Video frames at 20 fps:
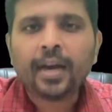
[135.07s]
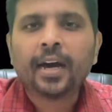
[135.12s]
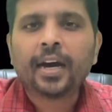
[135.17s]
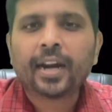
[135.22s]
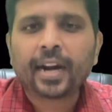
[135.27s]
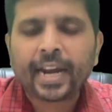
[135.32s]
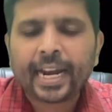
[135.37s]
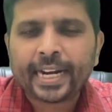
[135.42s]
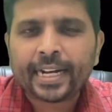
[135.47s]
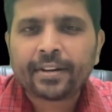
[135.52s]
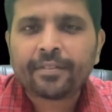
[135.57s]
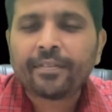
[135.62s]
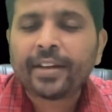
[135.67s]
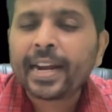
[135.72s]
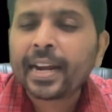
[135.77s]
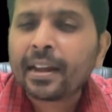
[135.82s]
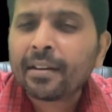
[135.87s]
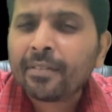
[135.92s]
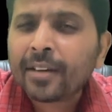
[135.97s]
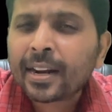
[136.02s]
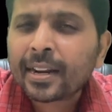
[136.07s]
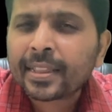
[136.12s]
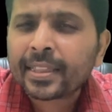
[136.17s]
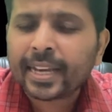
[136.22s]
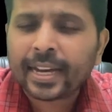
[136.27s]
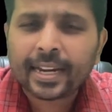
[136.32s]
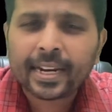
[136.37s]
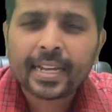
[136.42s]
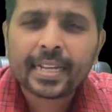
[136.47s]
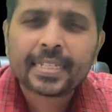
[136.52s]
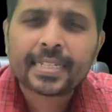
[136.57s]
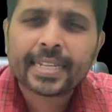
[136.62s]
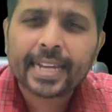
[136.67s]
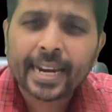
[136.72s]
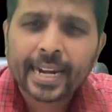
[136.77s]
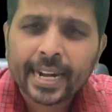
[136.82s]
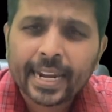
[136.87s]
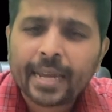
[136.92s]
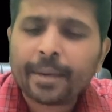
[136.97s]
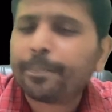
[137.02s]
Right, whenever there is
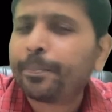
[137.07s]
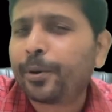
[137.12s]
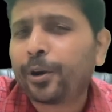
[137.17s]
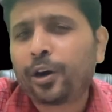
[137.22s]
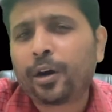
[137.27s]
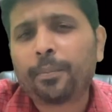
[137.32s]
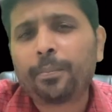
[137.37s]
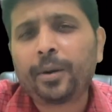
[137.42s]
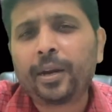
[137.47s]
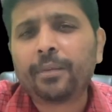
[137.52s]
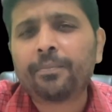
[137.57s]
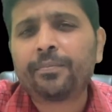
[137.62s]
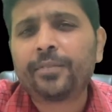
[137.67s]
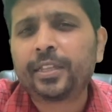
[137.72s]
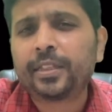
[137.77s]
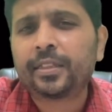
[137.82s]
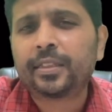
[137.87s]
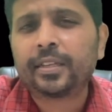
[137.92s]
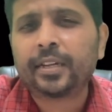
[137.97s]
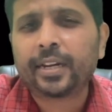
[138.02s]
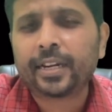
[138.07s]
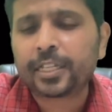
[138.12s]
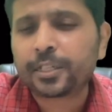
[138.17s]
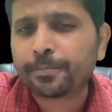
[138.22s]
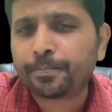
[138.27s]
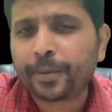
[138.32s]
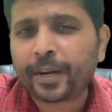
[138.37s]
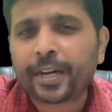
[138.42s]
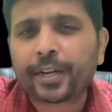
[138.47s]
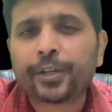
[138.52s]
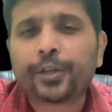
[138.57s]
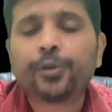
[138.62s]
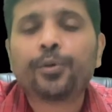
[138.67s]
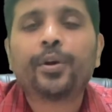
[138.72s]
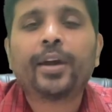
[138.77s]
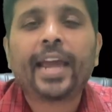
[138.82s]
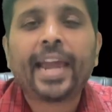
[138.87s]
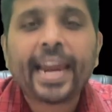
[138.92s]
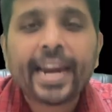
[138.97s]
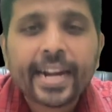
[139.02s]
any problem with respect
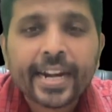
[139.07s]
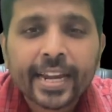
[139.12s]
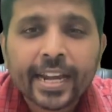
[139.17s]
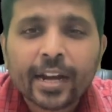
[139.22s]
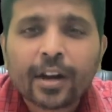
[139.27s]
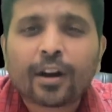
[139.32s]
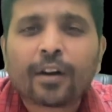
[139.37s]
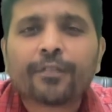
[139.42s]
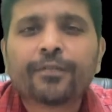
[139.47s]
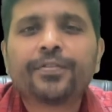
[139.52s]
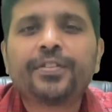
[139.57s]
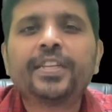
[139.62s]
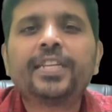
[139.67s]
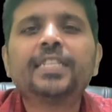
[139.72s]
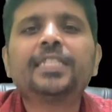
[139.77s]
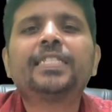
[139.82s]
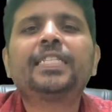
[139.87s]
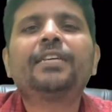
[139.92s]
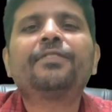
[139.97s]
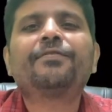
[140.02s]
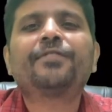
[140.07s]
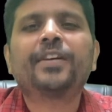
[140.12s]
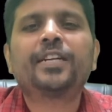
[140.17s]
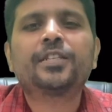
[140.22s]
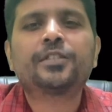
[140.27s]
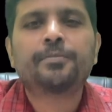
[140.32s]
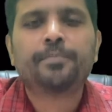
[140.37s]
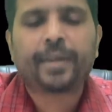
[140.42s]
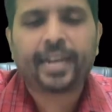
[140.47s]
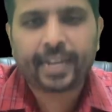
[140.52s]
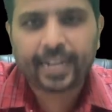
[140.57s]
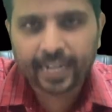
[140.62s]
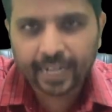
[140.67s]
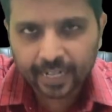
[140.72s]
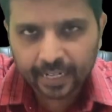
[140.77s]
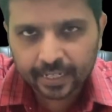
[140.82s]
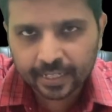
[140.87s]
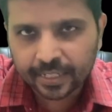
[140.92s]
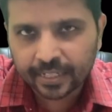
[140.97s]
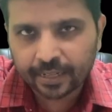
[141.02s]
to any of these defense
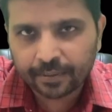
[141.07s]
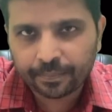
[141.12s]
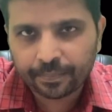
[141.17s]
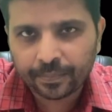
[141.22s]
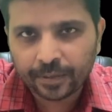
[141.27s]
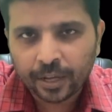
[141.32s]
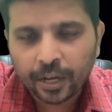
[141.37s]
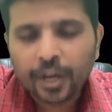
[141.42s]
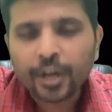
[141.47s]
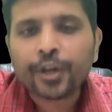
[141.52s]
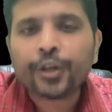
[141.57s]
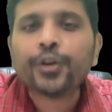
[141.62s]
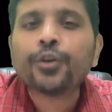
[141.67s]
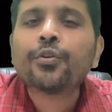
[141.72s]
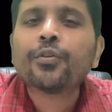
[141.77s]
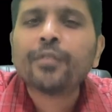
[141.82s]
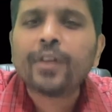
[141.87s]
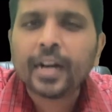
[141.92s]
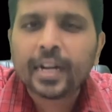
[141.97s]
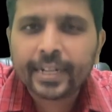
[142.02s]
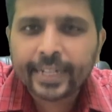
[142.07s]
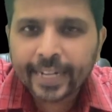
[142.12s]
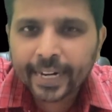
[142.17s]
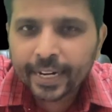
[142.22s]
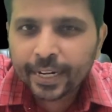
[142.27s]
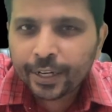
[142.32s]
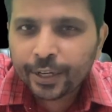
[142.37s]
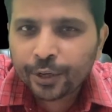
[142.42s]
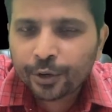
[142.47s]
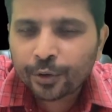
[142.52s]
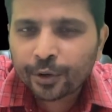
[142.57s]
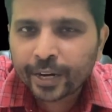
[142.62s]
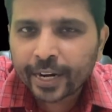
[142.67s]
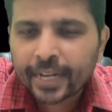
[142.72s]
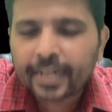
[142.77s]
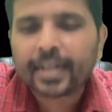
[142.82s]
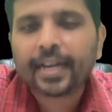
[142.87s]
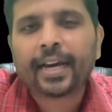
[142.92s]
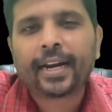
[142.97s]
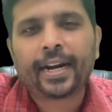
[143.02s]
mechanism, you will tend to
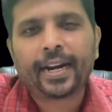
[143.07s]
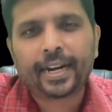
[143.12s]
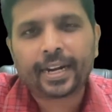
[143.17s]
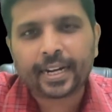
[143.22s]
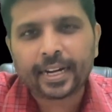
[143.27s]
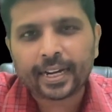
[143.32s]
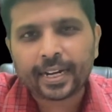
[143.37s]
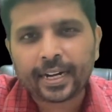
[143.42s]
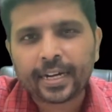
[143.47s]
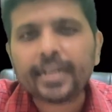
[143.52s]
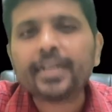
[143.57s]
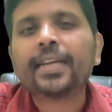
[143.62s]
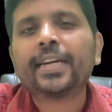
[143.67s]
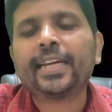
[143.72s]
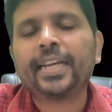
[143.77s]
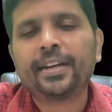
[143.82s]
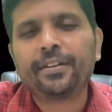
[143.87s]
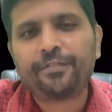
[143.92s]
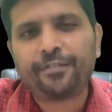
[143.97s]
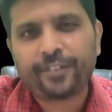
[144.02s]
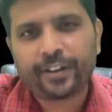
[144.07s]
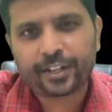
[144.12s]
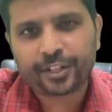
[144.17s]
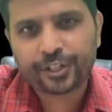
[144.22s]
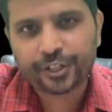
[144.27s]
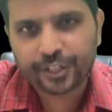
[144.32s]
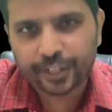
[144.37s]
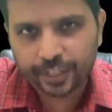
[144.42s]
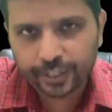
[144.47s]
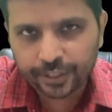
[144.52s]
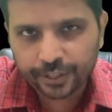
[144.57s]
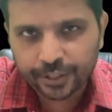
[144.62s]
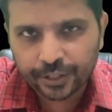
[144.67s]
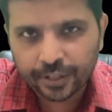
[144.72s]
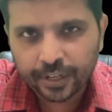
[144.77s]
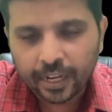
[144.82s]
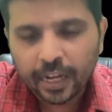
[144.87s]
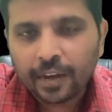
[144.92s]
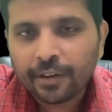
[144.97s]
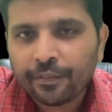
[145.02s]
get recurrent
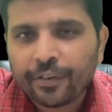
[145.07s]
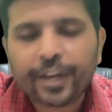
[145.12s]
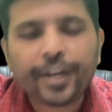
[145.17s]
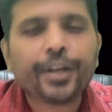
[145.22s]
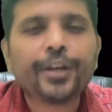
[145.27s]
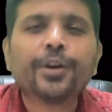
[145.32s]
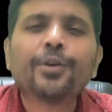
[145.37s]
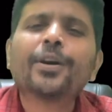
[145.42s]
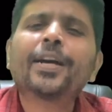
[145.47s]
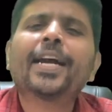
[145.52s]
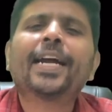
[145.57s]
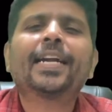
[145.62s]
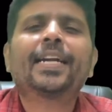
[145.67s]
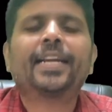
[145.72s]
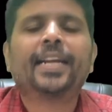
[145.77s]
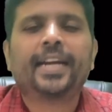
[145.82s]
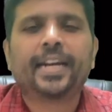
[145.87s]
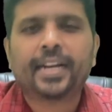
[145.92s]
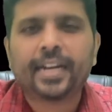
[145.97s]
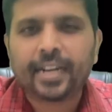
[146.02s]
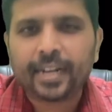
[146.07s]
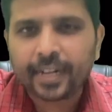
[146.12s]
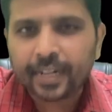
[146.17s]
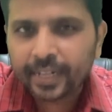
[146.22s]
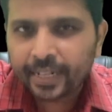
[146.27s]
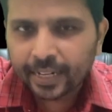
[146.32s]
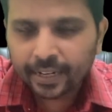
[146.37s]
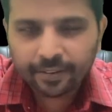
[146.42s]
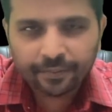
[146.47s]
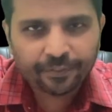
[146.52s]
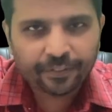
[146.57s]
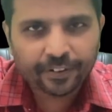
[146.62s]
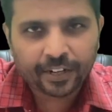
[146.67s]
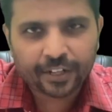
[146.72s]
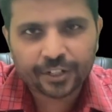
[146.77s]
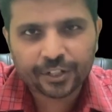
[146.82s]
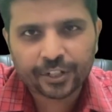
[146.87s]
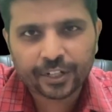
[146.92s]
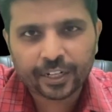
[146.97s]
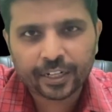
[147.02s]
infections. When you get recurrent
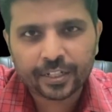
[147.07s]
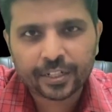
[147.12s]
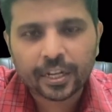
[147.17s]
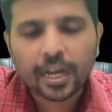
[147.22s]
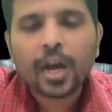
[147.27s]
infections,